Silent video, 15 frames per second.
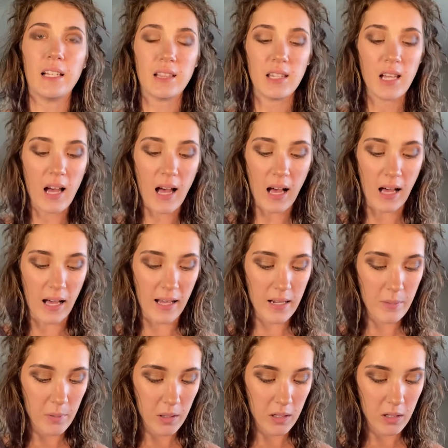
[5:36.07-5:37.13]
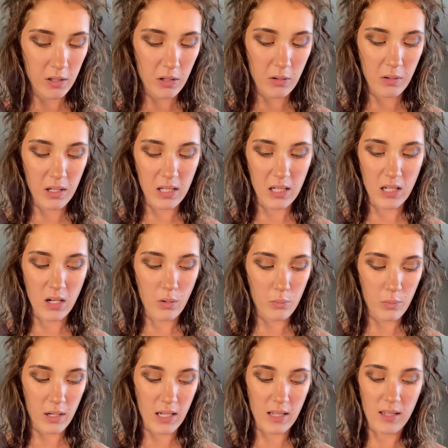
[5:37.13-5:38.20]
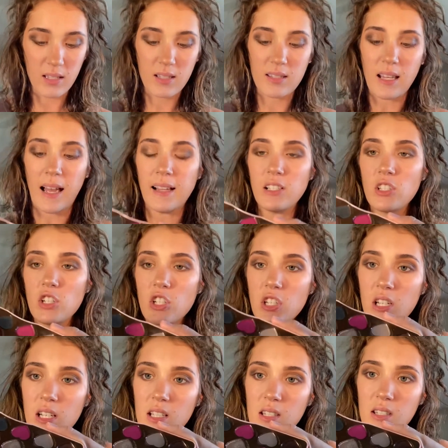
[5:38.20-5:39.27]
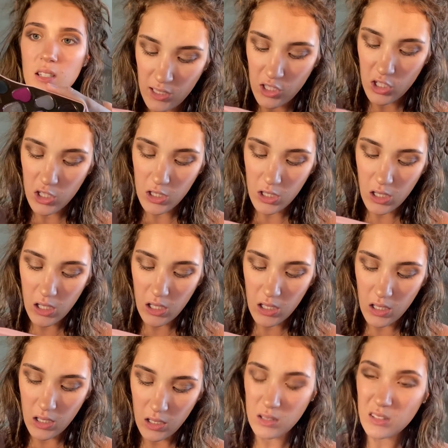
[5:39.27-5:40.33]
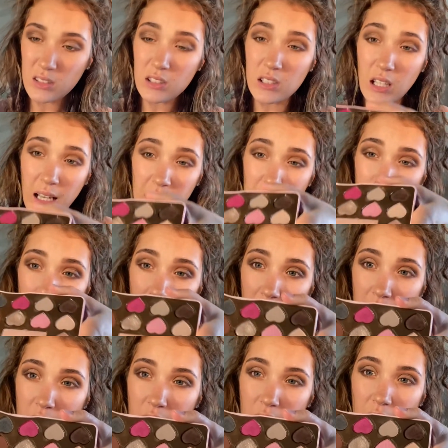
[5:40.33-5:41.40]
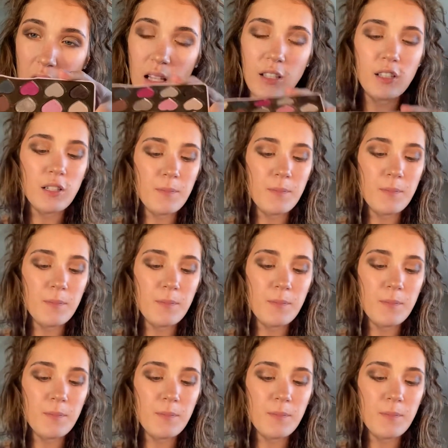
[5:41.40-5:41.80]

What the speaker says: the eye, we're going to go in with Satin Sheets Sheen Light Pink color,